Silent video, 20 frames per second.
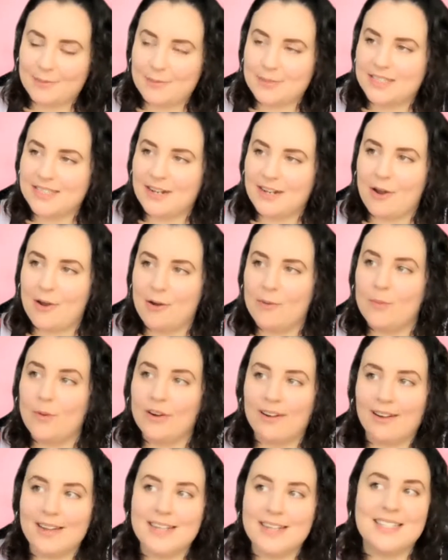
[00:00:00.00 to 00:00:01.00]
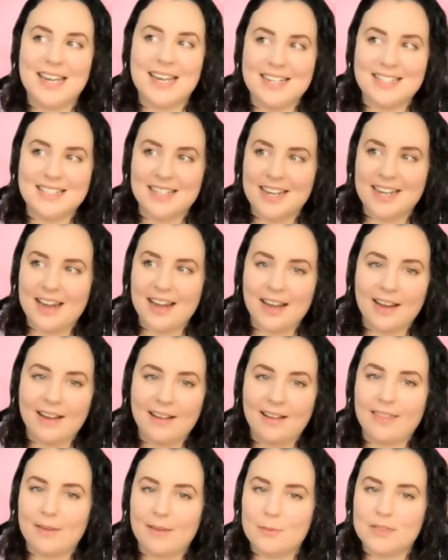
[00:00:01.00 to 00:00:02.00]
there was no online
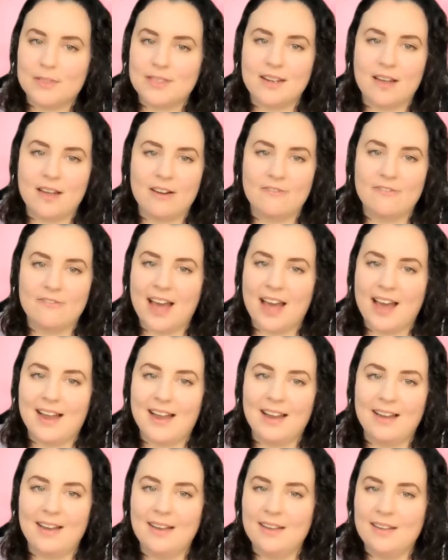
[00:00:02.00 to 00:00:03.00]
dating, there was none of that